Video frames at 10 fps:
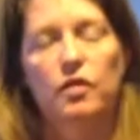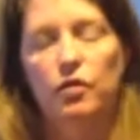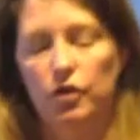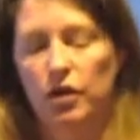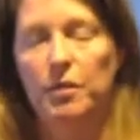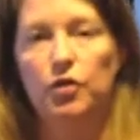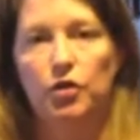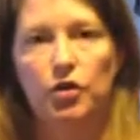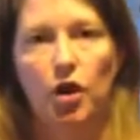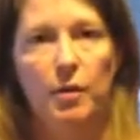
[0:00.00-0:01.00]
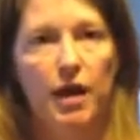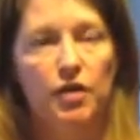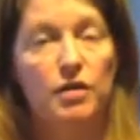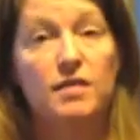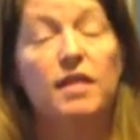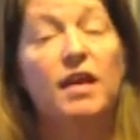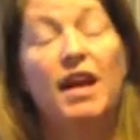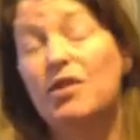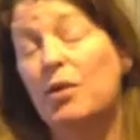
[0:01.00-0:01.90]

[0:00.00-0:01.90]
Those are going to be your good carbohydrates. And then I do